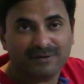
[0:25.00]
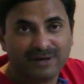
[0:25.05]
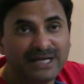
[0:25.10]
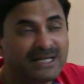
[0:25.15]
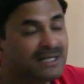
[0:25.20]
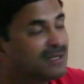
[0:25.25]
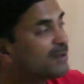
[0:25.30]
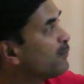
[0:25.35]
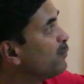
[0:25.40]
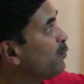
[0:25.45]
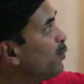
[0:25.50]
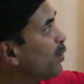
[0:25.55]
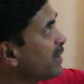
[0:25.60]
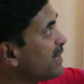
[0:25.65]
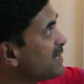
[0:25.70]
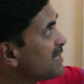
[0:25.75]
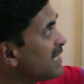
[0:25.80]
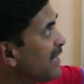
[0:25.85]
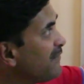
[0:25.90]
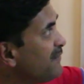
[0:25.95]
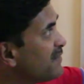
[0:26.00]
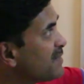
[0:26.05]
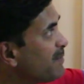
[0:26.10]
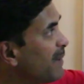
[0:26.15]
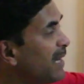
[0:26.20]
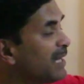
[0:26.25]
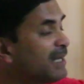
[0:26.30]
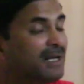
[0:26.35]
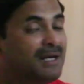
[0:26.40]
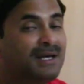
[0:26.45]
Right? What is
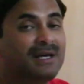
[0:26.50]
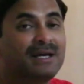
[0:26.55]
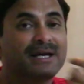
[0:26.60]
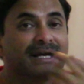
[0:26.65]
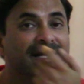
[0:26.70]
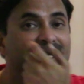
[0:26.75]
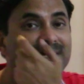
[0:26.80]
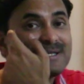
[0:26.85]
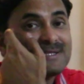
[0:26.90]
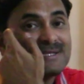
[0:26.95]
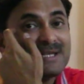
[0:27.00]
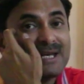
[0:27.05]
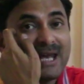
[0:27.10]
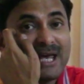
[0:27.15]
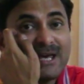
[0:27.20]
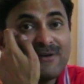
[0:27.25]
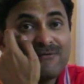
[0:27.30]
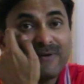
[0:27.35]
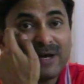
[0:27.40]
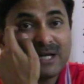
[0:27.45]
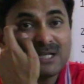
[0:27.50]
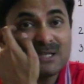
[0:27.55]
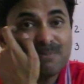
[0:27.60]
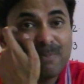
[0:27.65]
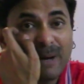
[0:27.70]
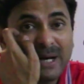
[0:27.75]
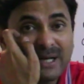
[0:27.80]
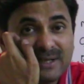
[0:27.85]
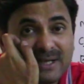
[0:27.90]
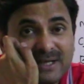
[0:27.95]
lifespan? It is the life
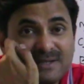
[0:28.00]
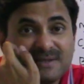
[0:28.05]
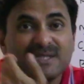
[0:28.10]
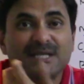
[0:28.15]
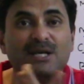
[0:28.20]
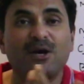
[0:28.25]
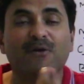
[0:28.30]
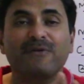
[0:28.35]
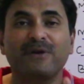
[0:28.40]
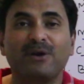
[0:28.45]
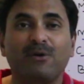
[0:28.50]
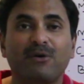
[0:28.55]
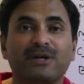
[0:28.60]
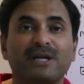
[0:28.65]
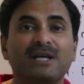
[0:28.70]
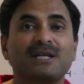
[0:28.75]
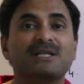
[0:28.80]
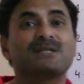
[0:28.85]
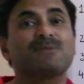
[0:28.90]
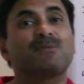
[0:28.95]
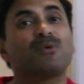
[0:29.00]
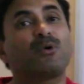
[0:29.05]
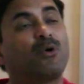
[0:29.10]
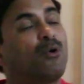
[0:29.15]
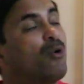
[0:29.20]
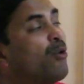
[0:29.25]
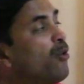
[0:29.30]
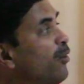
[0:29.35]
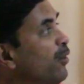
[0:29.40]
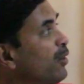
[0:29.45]
expectancy of an organism
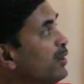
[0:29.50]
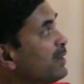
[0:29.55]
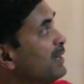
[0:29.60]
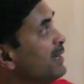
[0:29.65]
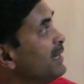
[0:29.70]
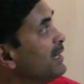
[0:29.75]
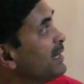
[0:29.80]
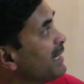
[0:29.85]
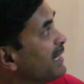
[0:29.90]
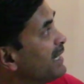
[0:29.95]
or